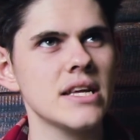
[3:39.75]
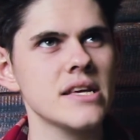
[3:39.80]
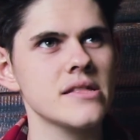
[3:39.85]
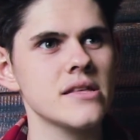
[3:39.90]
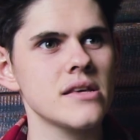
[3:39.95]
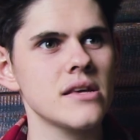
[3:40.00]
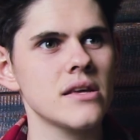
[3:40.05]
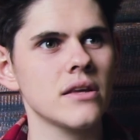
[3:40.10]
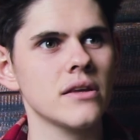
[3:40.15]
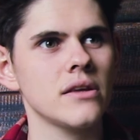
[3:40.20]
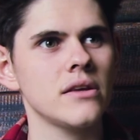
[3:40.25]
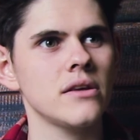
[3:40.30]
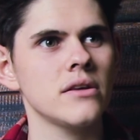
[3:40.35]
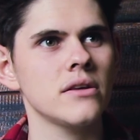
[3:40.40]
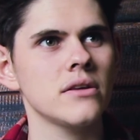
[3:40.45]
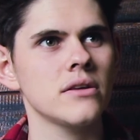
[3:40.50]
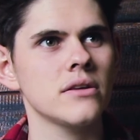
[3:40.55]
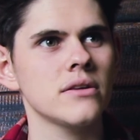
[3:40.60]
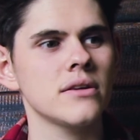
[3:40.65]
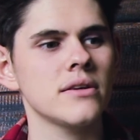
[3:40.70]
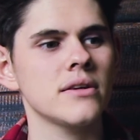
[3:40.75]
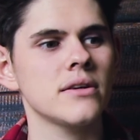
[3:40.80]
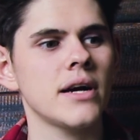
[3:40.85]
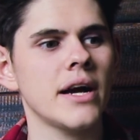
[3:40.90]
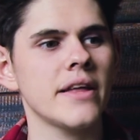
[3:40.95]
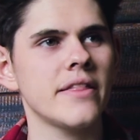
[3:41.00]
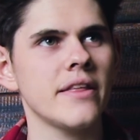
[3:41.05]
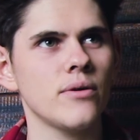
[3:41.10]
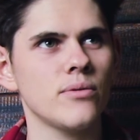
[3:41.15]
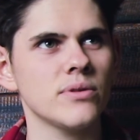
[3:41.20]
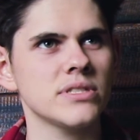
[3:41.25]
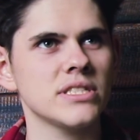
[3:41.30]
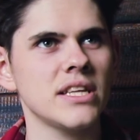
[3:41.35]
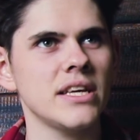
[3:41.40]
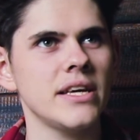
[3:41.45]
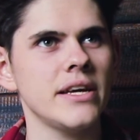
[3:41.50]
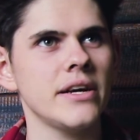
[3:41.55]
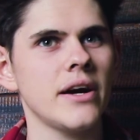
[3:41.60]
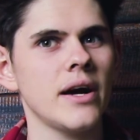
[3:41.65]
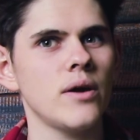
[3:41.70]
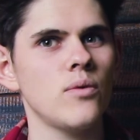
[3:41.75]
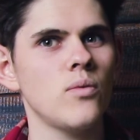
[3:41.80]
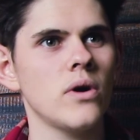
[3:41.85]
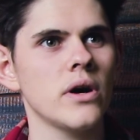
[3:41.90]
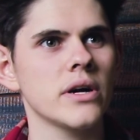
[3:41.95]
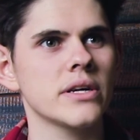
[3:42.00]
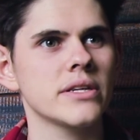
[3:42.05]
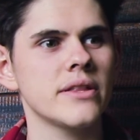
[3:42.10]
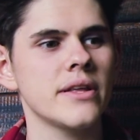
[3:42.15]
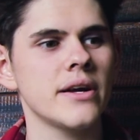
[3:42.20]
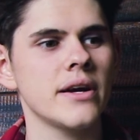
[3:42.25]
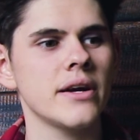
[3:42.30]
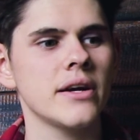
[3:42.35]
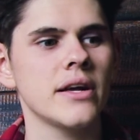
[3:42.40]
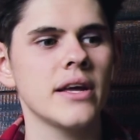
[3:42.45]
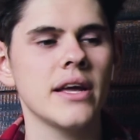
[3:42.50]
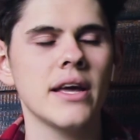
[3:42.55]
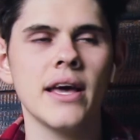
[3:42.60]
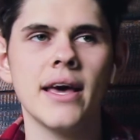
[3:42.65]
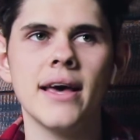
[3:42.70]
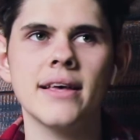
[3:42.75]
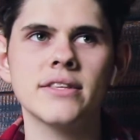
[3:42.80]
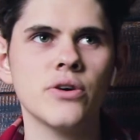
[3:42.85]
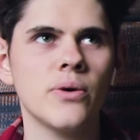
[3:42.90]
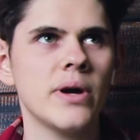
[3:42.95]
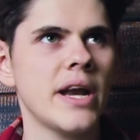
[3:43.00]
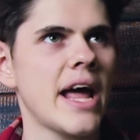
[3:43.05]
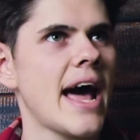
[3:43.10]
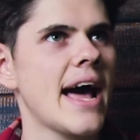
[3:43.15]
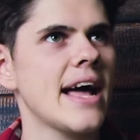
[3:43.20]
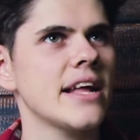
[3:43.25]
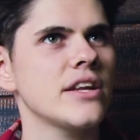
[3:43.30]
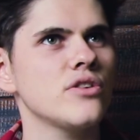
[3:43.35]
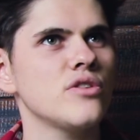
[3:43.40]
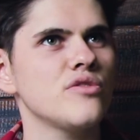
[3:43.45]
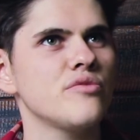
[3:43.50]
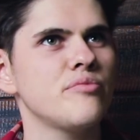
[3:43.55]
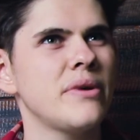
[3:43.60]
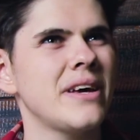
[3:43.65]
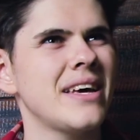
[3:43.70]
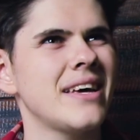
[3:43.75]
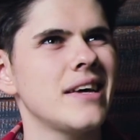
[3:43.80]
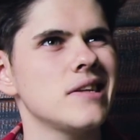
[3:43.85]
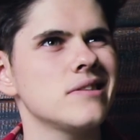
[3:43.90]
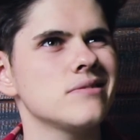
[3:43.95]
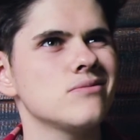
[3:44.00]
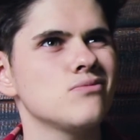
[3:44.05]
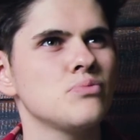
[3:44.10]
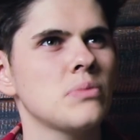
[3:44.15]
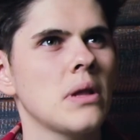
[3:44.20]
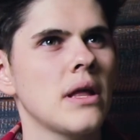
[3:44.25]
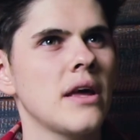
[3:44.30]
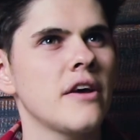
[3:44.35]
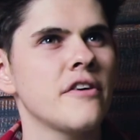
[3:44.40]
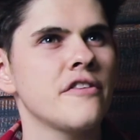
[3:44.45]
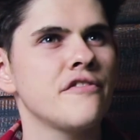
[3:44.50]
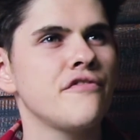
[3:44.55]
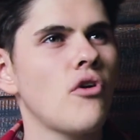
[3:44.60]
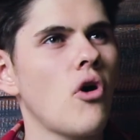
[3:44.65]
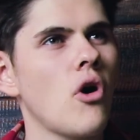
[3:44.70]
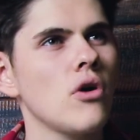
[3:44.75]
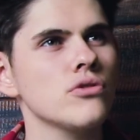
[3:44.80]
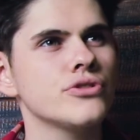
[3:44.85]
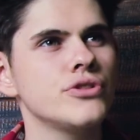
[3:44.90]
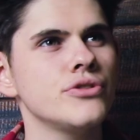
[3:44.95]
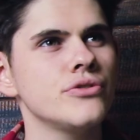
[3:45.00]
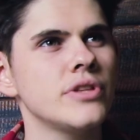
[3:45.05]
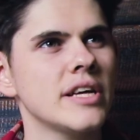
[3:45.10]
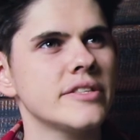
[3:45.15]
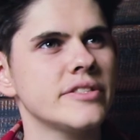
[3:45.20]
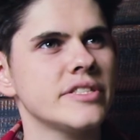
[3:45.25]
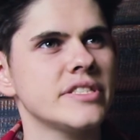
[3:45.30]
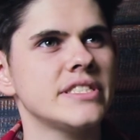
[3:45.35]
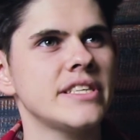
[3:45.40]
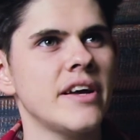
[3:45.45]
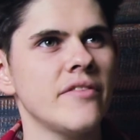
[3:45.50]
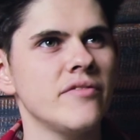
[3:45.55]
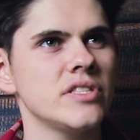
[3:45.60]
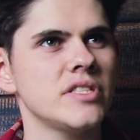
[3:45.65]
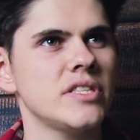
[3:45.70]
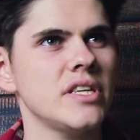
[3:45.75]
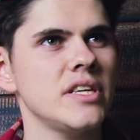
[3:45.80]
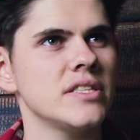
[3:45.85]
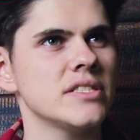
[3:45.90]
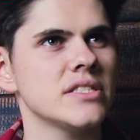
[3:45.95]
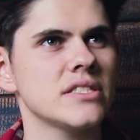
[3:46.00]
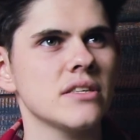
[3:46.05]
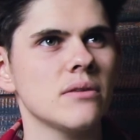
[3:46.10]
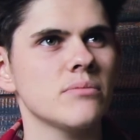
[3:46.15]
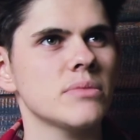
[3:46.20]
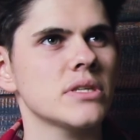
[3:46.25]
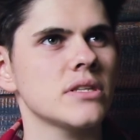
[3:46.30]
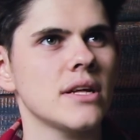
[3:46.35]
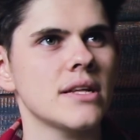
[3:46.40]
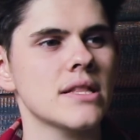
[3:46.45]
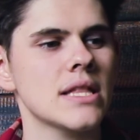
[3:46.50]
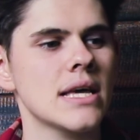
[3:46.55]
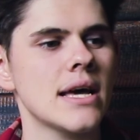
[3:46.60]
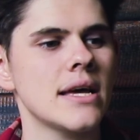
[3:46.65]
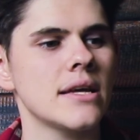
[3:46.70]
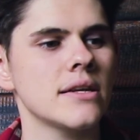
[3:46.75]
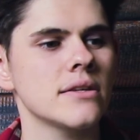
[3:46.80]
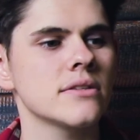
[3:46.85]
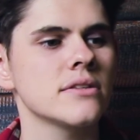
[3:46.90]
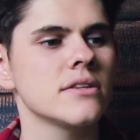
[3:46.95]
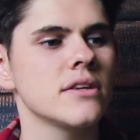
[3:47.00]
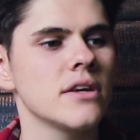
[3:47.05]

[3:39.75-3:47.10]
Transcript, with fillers: I think was the year I worked there. So it had to have been fall 2017, something like that.